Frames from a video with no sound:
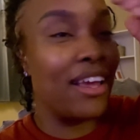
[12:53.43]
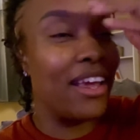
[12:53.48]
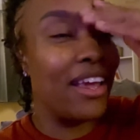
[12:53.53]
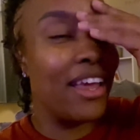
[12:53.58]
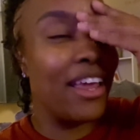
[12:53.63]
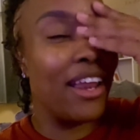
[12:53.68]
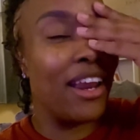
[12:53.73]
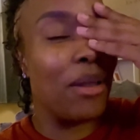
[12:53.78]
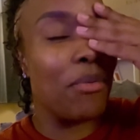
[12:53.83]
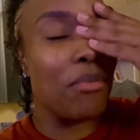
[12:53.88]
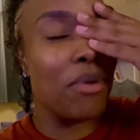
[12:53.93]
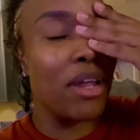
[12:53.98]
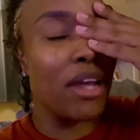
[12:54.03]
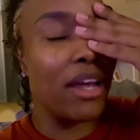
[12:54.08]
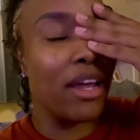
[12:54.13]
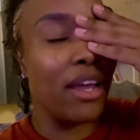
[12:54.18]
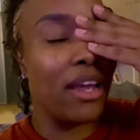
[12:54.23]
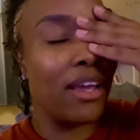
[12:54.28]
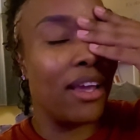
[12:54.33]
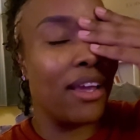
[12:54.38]
And I'm
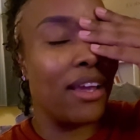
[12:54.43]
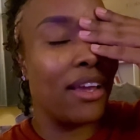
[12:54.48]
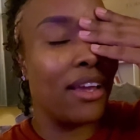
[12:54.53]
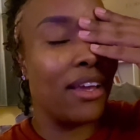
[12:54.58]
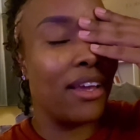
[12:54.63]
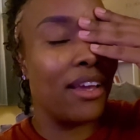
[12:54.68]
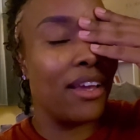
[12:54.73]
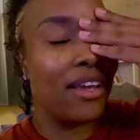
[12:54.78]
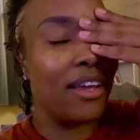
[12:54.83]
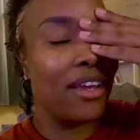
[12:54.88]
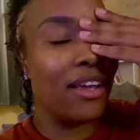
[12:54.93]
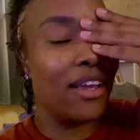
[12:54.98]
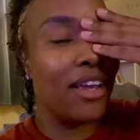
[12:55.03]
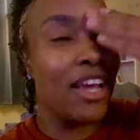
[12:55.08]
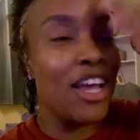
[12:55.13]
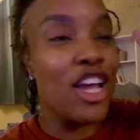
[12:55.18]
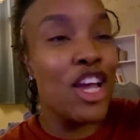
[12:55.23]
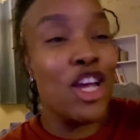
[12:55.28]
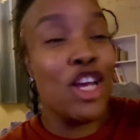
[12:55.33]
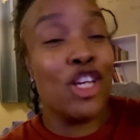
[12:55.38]
like,
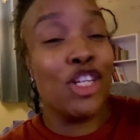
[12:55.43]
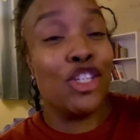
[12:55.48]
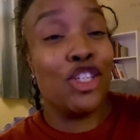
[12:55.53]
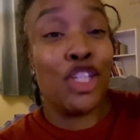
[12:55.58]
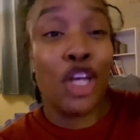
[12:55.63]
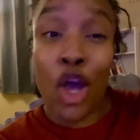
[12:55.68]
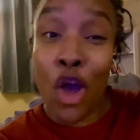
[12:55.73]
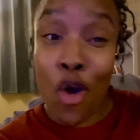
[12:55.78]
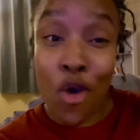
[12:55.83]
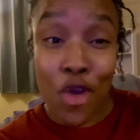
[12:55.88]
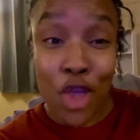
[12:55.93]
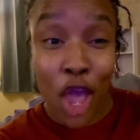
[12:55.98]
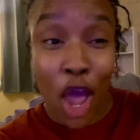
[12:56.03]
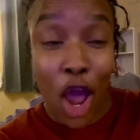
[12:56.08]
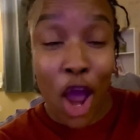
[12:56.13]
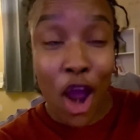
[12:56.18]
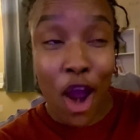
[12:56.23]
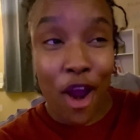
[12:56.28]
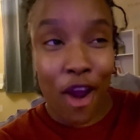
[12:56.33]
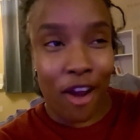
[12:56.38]

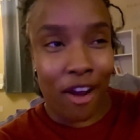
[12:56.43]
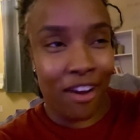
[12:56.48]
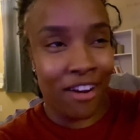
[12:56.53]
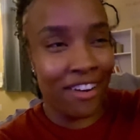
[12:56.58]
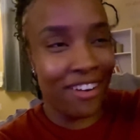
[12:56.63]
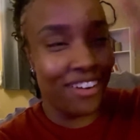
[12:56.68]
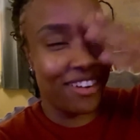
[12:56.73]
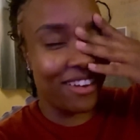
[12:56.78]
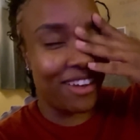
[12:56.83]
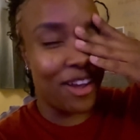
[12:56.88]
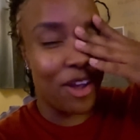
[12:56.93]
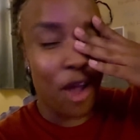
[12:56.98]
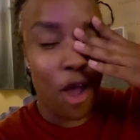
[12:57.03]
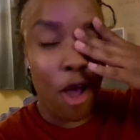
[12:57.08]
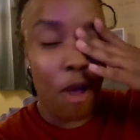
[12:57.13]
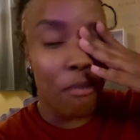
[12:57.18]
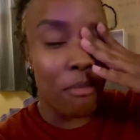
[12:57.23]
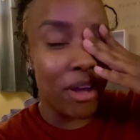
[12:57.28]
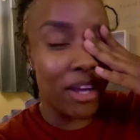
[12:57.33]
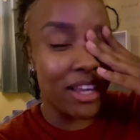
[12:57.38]
Junior! I
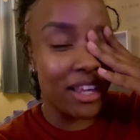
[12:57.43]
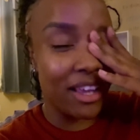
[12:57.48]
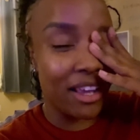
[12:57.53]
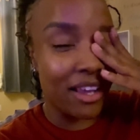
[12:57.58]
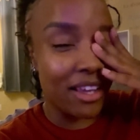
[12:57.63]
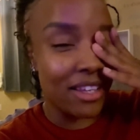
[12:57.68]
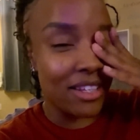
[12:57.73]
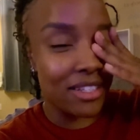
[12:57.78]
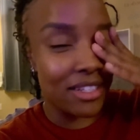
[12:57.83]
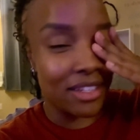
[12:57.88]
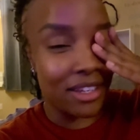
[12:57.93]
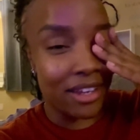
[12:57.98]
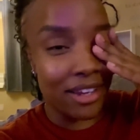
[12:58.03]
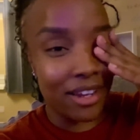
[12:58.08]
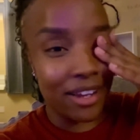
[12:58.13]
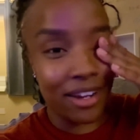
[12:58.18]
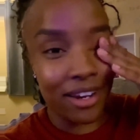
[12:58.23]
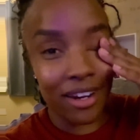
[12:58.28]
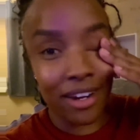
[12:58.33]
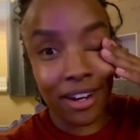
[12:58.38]
call my youngest
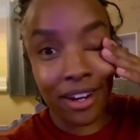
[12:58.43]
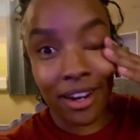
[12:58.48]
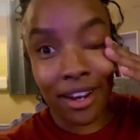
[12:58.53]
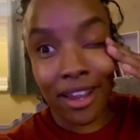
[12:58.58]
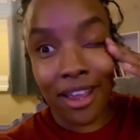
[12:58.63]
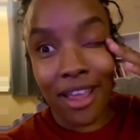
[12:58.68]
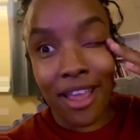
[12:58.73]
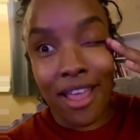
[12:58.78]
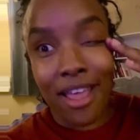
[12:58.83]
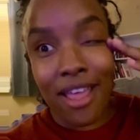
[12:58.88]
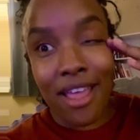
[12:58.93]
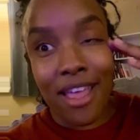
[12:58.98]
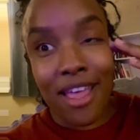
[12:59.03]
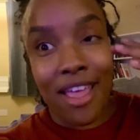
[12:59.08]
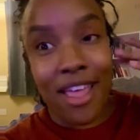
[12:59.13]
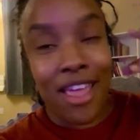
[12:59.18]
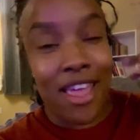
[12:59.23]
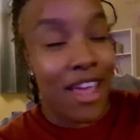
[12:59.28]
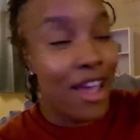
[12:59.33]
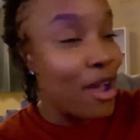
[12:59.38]
son.
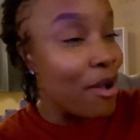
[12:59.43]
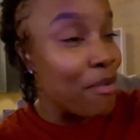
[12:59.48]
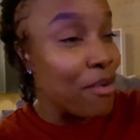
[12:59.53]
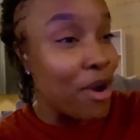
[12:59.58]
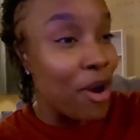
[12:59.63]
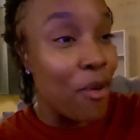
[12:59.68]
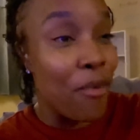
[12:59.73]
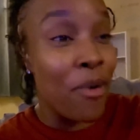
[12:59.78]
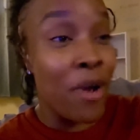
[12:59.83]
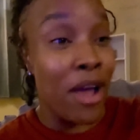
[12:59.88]
He come in there, what?